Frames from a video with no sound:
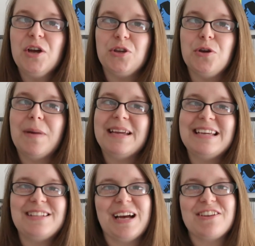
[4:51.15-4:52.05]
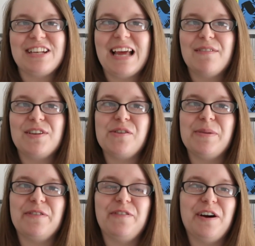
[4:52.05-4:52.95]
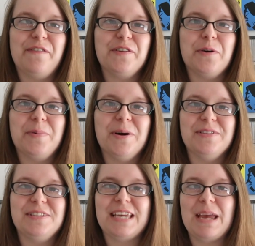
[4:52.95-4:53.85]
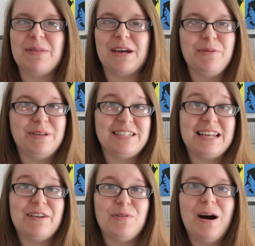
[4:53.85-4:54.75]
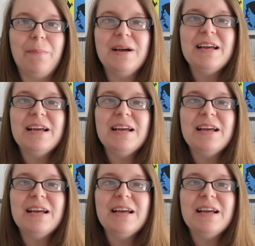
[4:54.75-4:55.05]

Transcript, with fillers: you may need to actually have a humidifier for your bird to keep that humidity level up,